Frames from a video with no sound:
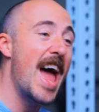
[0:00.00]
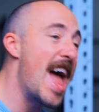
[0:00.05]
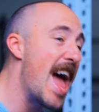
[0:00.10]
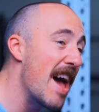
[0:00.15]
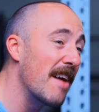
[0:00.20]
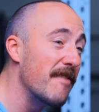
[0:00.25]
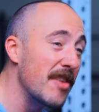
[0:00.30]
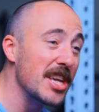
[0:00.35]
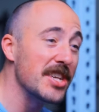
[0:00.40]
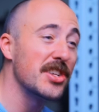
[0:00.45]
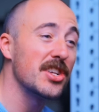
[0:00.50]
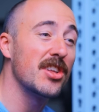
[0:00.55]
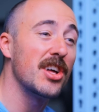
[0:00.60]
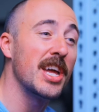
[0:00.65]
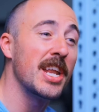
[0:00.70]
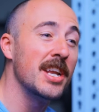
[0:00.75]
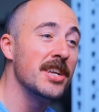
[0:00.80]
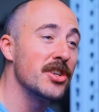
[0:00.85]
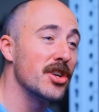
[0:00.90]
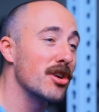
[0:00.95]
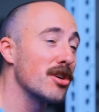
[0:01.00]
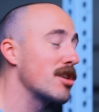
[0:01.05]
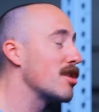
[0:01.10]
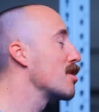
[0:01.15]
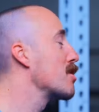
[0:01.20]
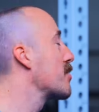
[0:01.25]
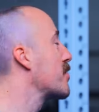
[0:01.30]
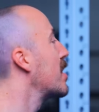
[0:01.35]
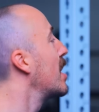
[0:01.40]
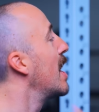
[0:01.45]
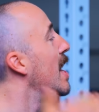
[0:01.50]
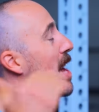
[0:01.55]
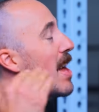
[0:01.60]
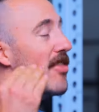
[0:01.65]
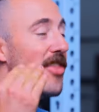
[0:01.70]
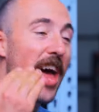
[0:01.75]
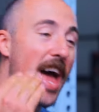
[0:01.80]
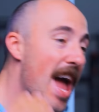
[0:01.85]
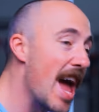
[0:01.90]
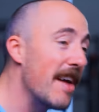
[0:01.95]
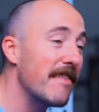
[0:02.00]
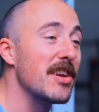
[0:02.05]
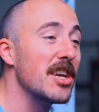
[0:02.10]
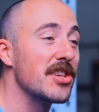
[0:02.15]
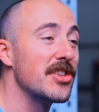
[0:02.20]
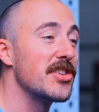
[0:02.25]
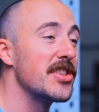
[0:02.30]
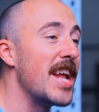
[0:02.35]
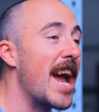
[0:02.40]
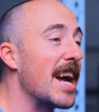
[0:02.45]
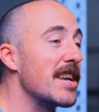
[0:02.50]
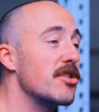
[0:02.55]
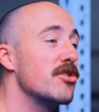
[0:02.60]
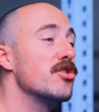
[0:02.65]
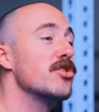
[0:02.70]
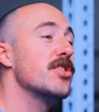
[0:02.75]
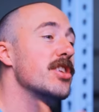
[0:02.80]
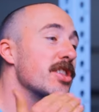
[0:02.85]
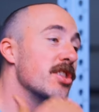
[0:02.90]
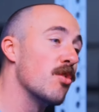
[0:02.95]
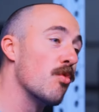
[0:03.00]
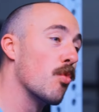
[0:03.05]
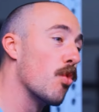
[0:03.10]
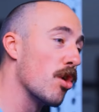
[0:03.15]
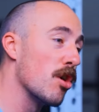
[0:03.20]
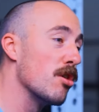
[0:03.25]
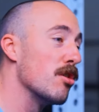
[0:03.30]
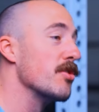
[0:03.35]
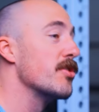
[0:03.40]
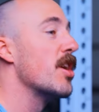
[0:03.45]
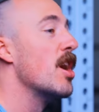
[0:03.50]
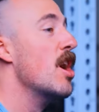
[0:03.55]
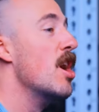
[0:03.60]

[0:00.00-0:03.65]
heaviest clean and jerkers, the heaviest snatchers in the world